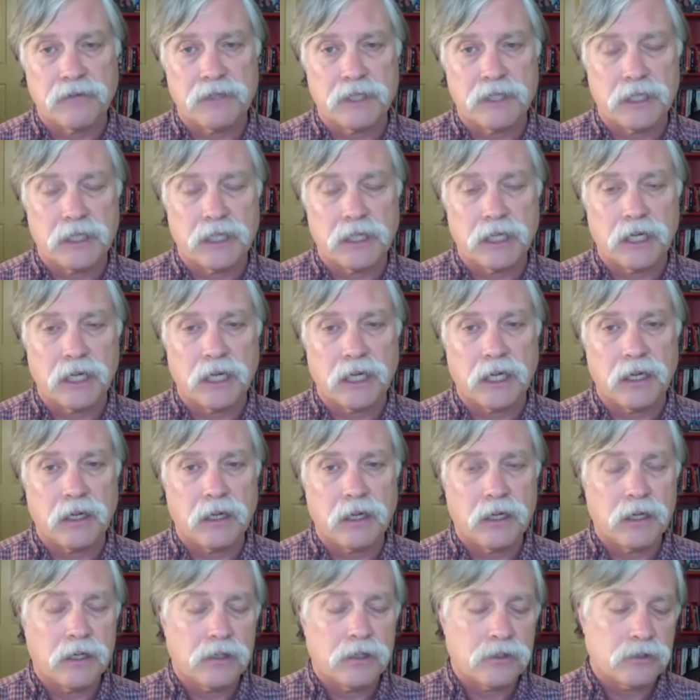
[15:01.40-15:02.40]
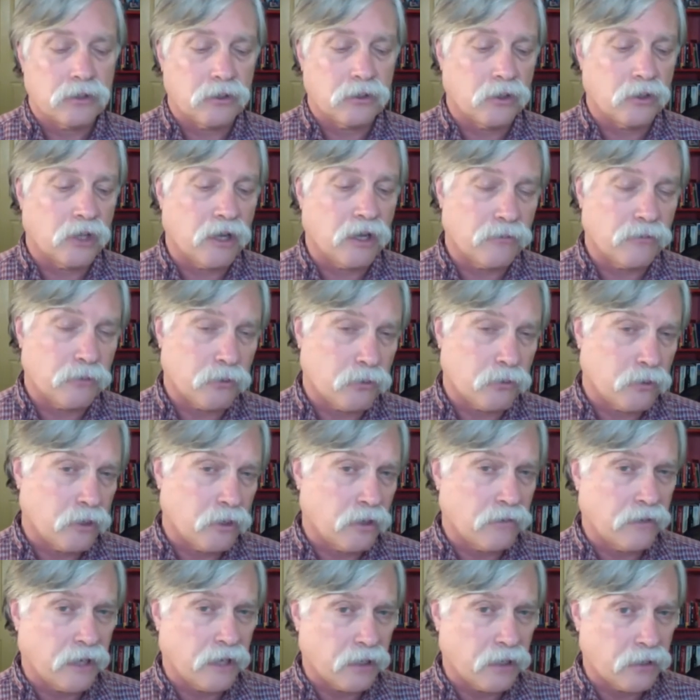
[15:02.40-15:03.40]
at night. So you'll have
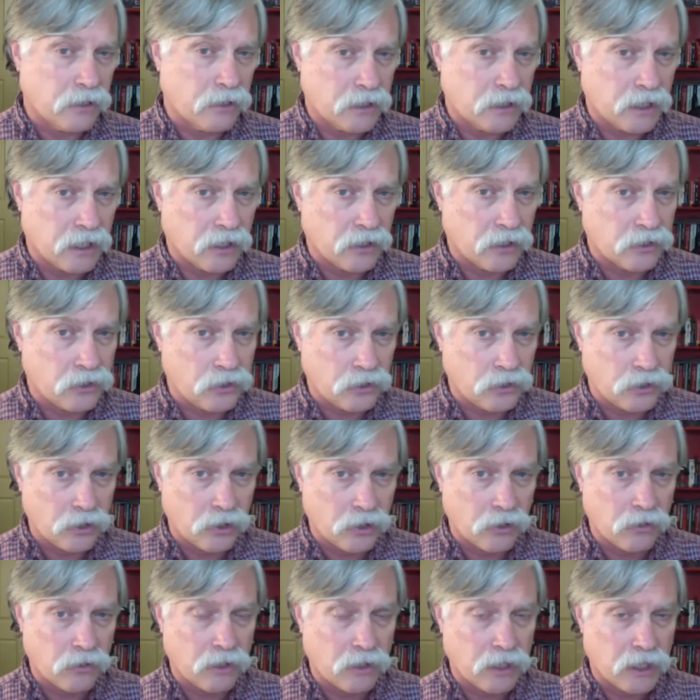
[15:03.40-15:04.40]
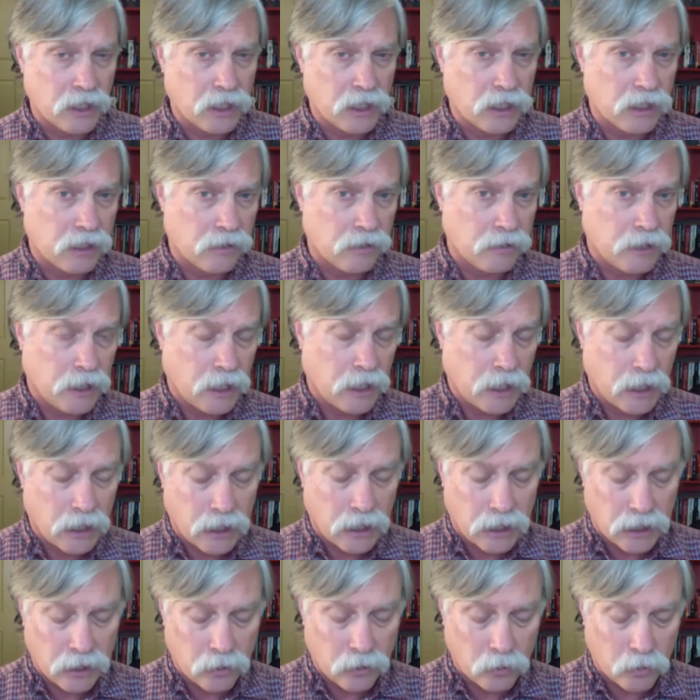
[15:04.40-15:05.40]
12 hours now that you can go in and get it.
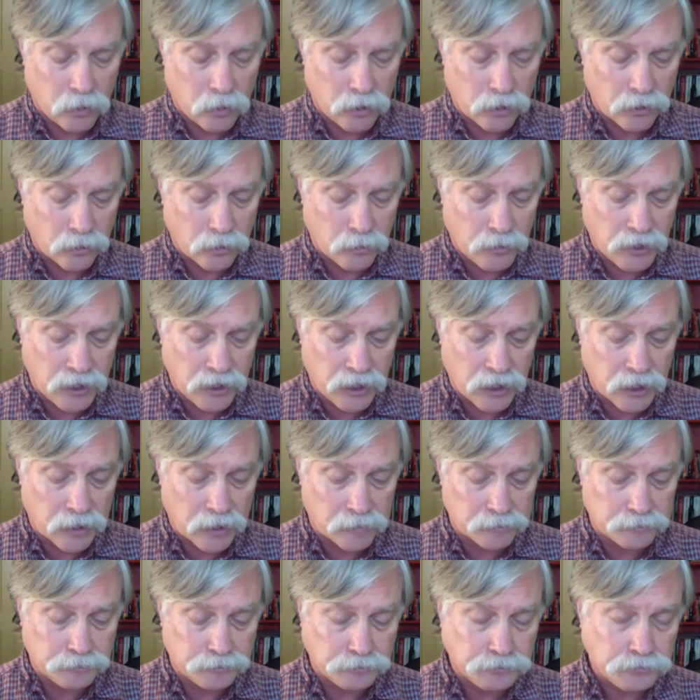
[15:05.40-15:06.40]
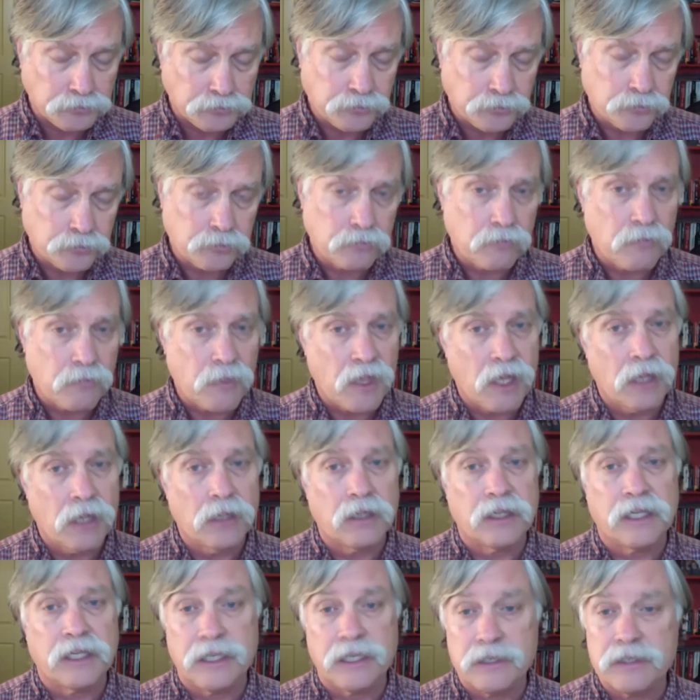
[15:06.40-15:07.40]
It will be,
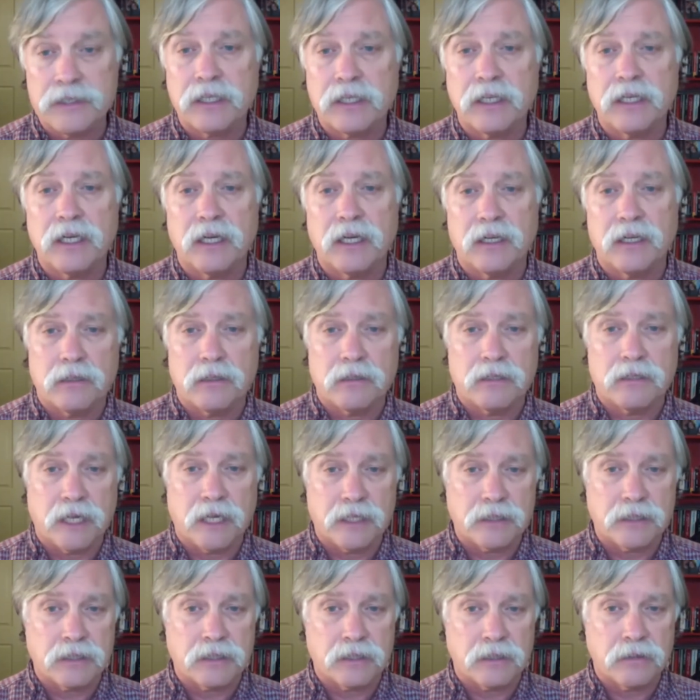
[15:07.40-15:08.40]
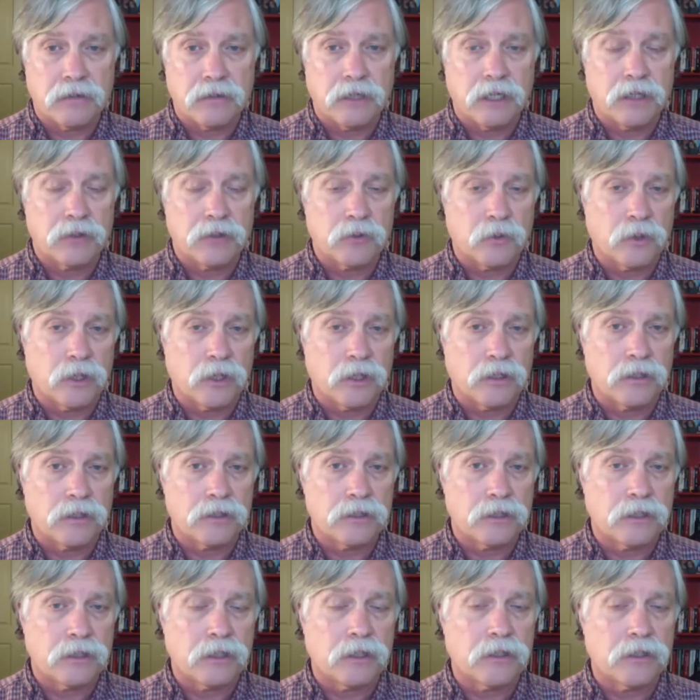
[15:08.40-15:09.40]
kids can get tested as well
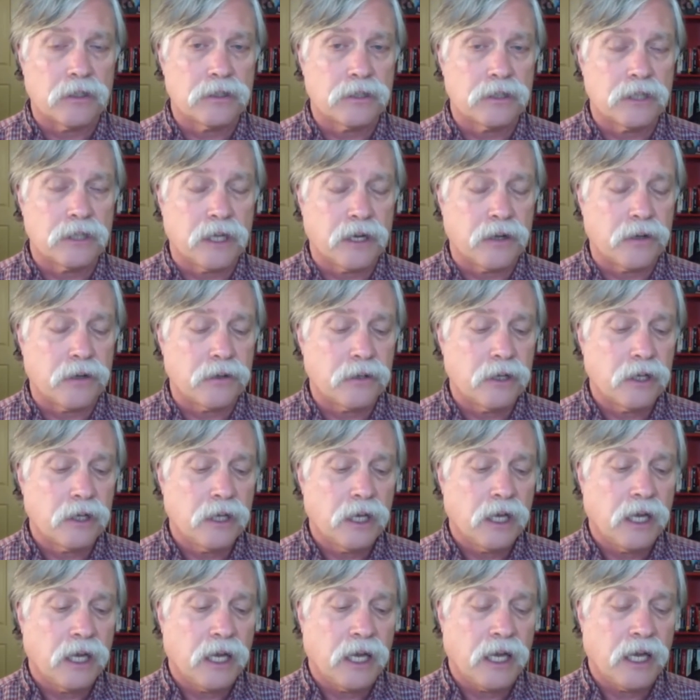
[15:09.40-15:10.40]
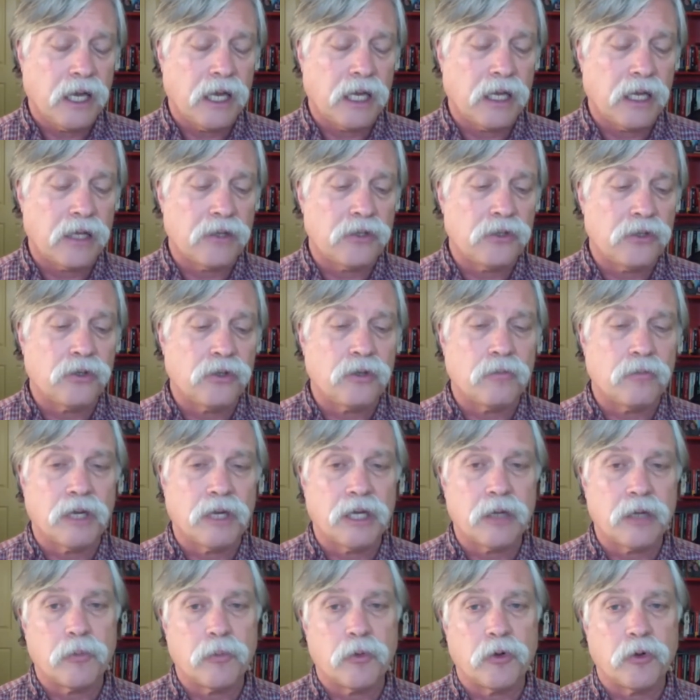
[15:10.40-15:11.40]
as adults now. And you can
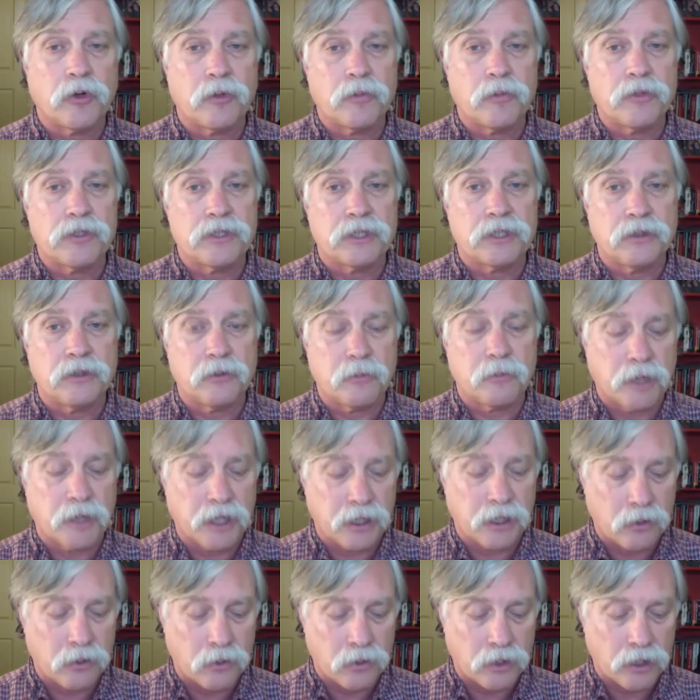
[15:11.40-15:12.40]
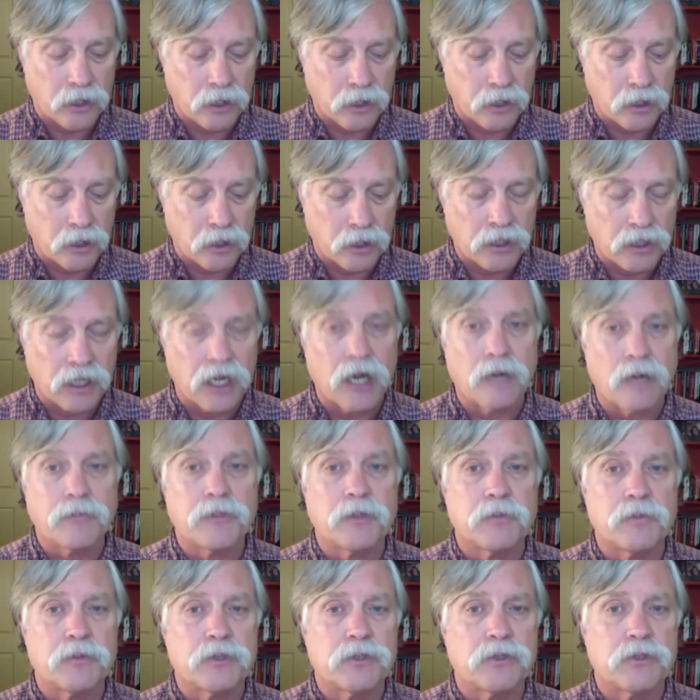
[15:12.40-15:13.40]
make appointments either by going on the
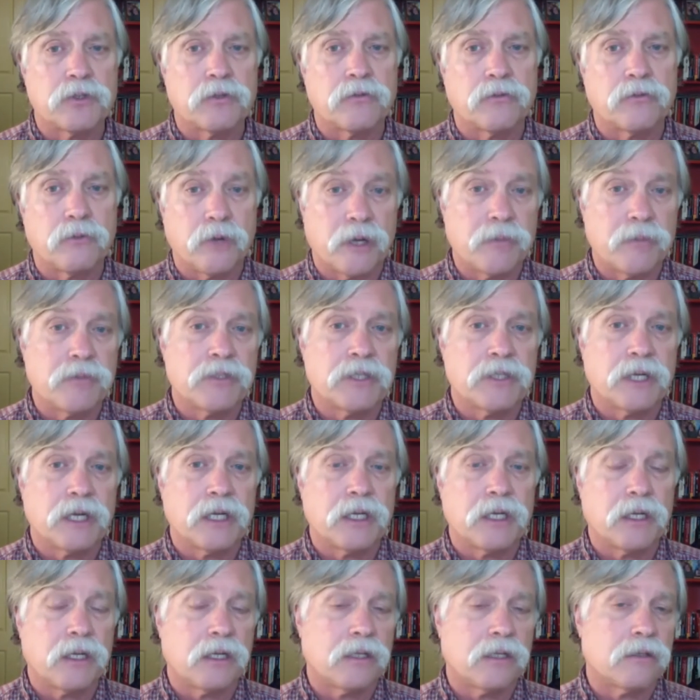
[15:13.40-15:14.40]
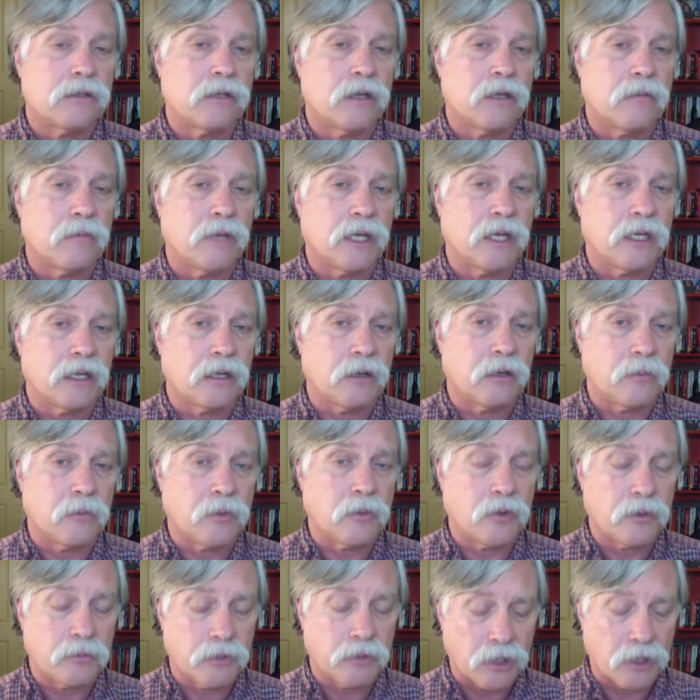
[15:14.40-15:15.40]
OptumServe website and making an
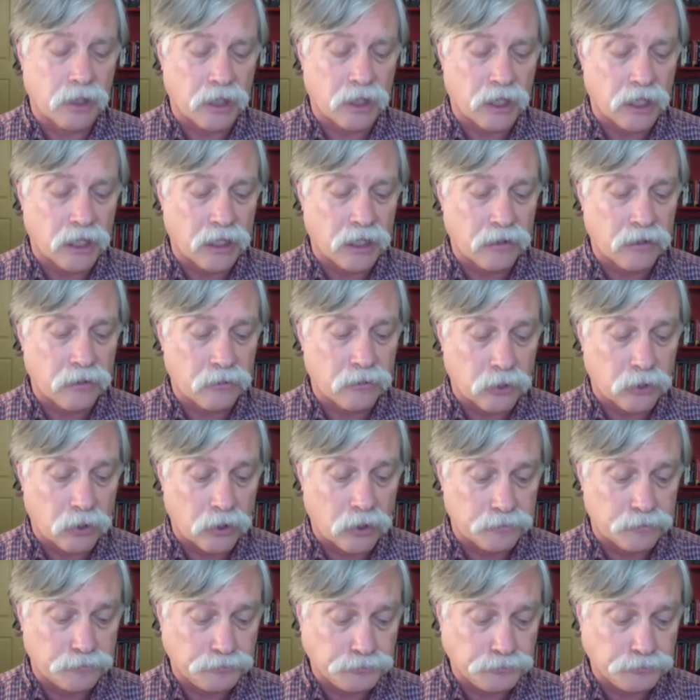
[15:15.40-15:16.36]
appointment online, or